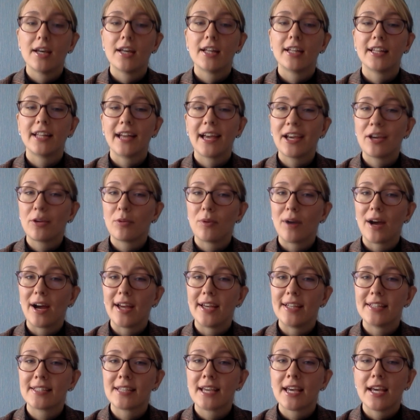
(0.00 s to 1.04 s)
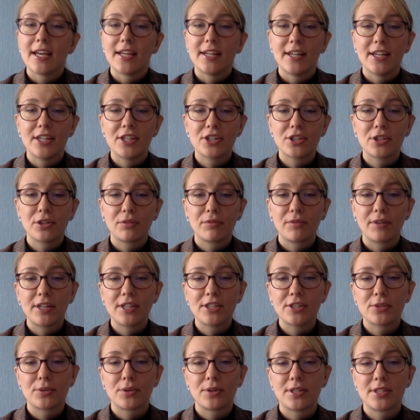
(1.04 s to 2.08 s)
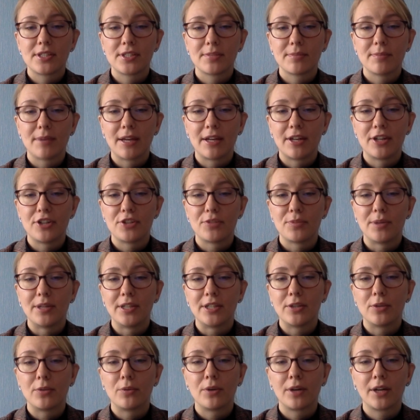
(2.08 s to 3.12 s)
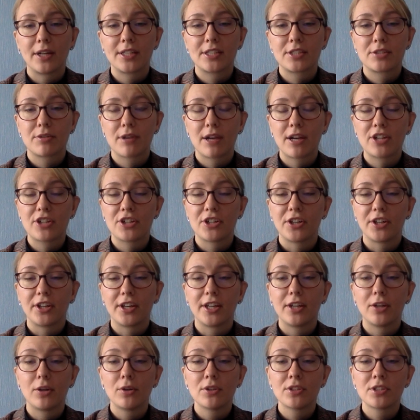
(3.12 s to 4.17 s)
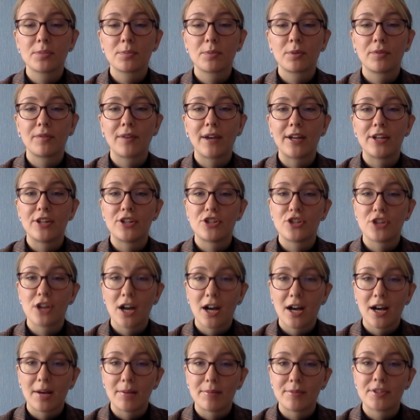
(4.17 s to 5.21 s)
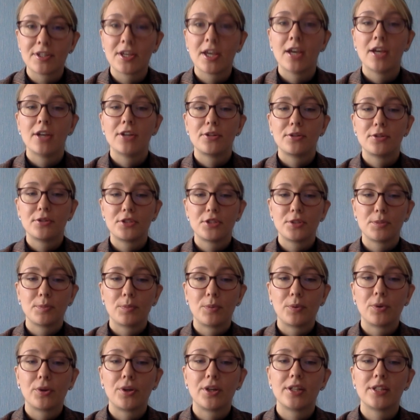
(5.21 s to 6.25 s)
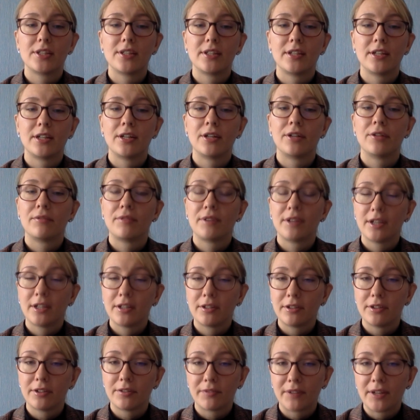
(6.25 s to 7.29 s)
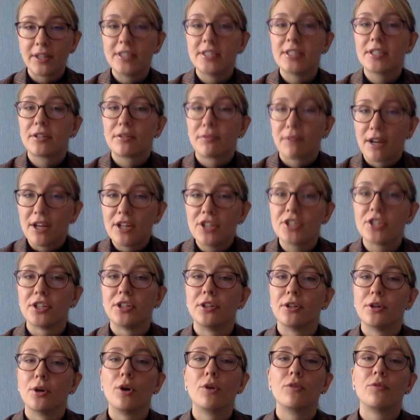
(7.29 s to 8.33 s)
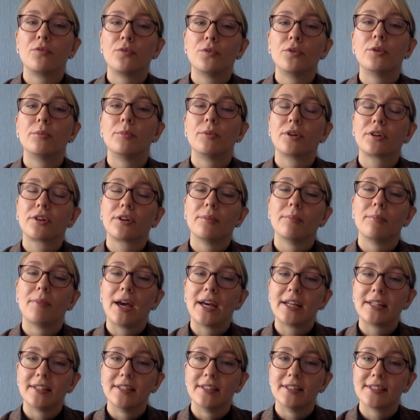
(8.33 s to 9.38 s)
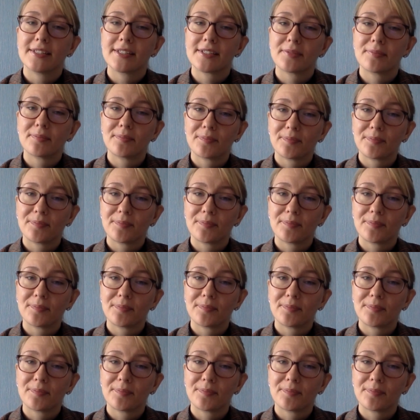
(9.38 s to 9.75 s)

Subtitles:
Likewise, natural resource management or extraction can also provide jobs to support the reintegration of former combatants.